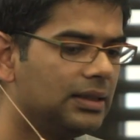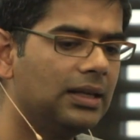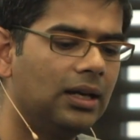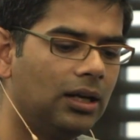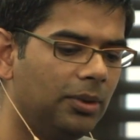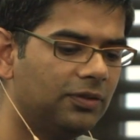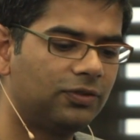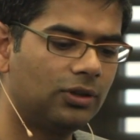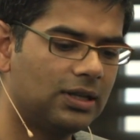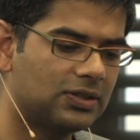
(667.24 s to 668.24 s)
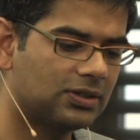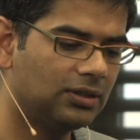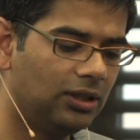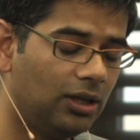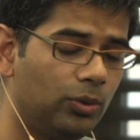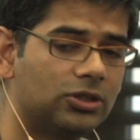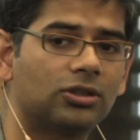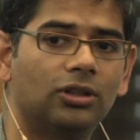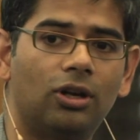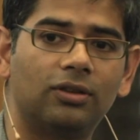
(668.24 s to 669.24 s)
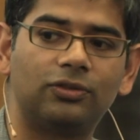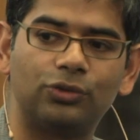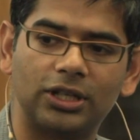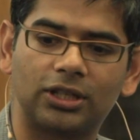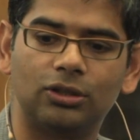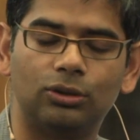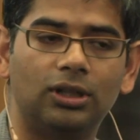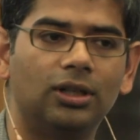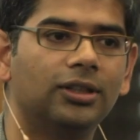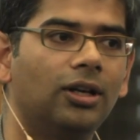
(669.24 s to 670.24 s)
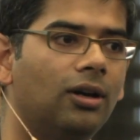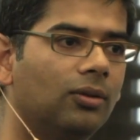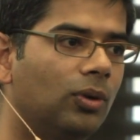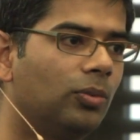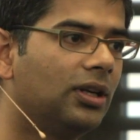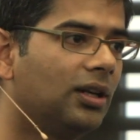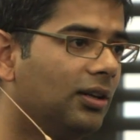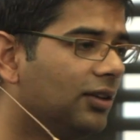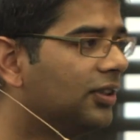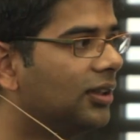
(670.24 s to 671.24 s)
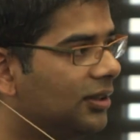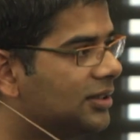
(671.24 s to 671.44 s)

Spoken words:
Yeah, I mean, for us, we took a lot of ridicule early on when we even